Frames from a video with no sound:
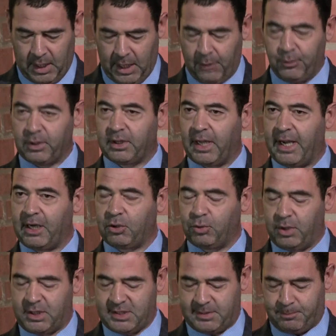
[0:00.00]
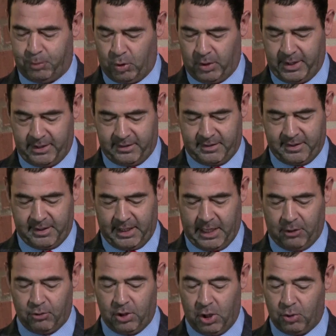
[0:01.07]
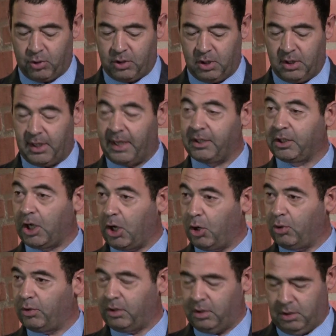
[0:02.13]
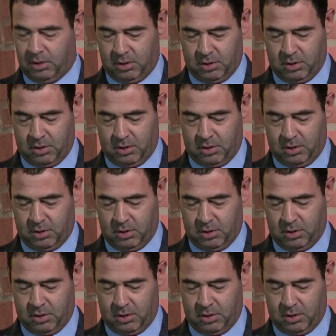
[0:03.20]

I would like to exploit our local and own